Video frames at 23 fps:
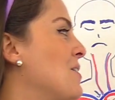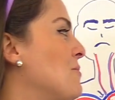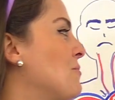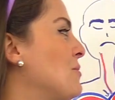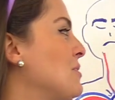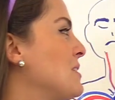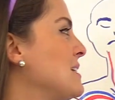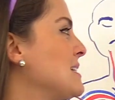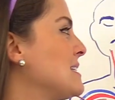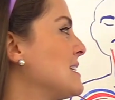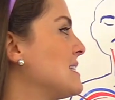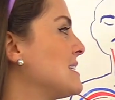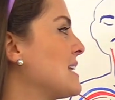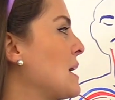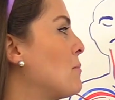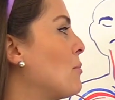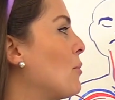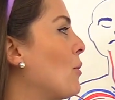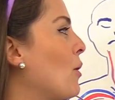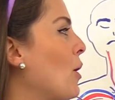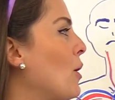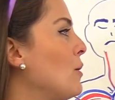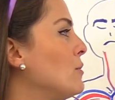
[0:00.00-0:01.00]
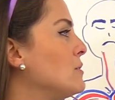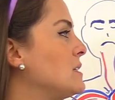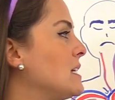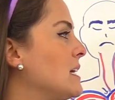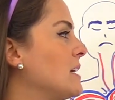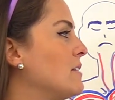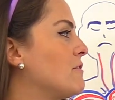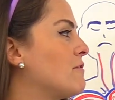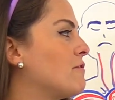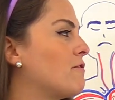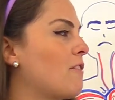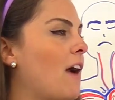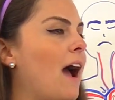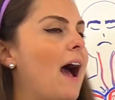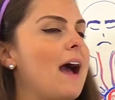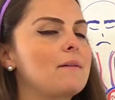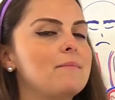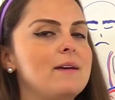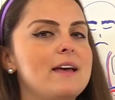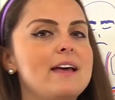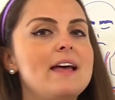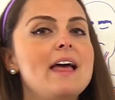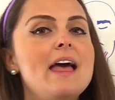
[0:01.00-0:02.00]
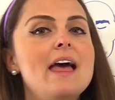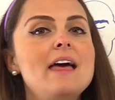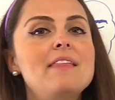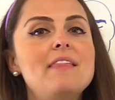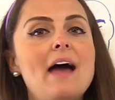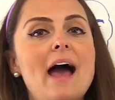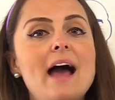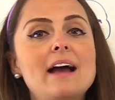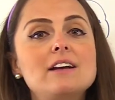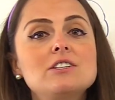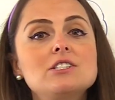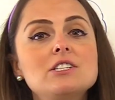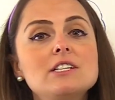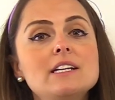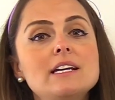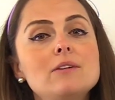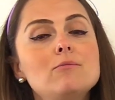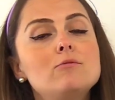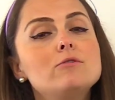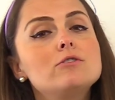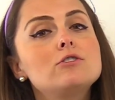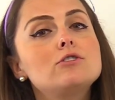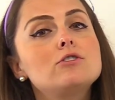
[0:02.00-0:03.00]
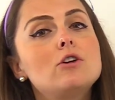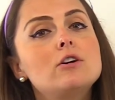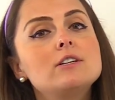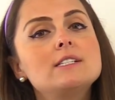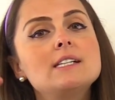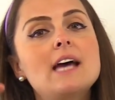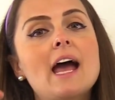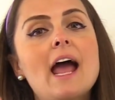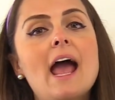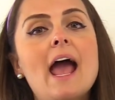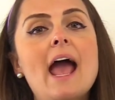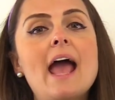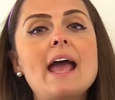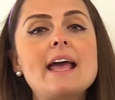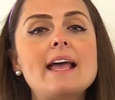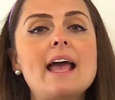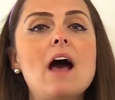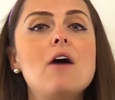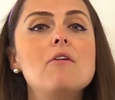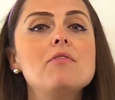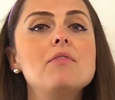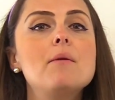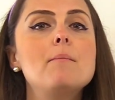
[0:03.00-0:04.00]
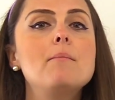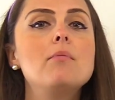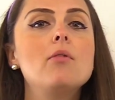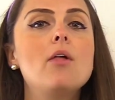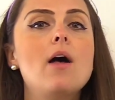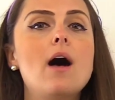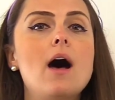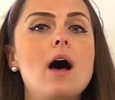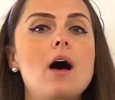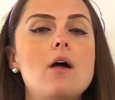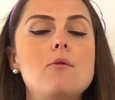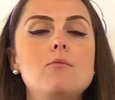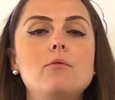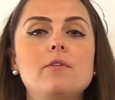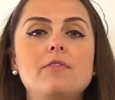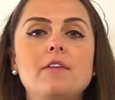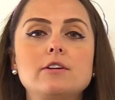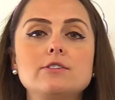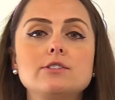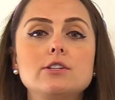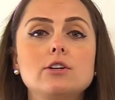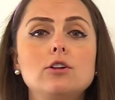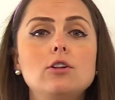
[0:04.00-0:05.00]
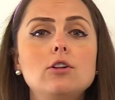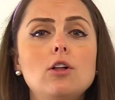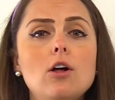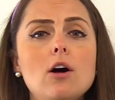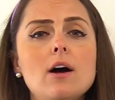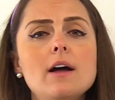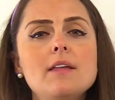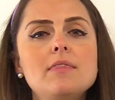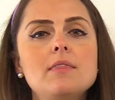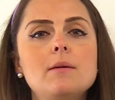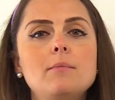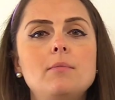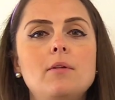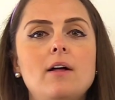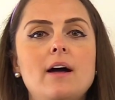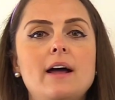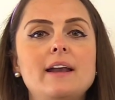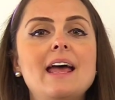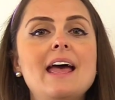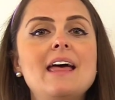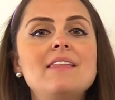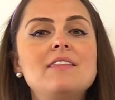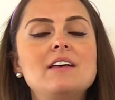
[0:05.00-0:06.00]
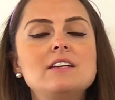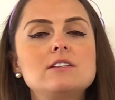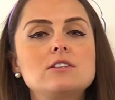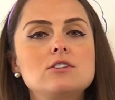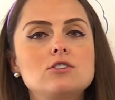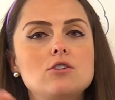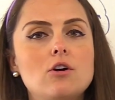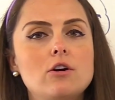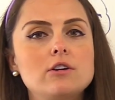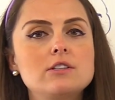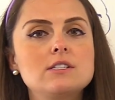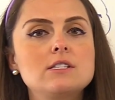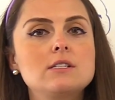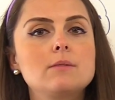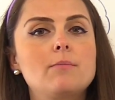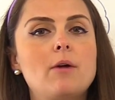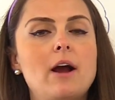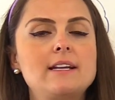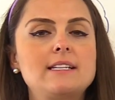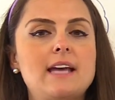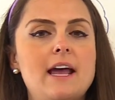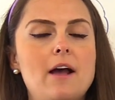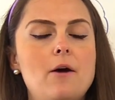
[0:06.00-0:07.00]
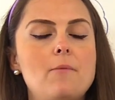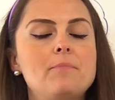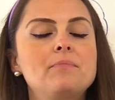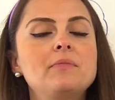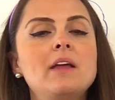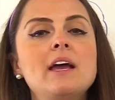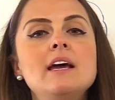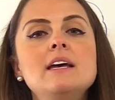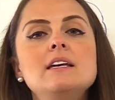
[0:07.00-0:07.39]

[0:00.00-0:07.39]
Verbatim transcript: Well, this is a protein fragment that actually will start to hang out in the blood when there's a clot in the blood that starts to break down.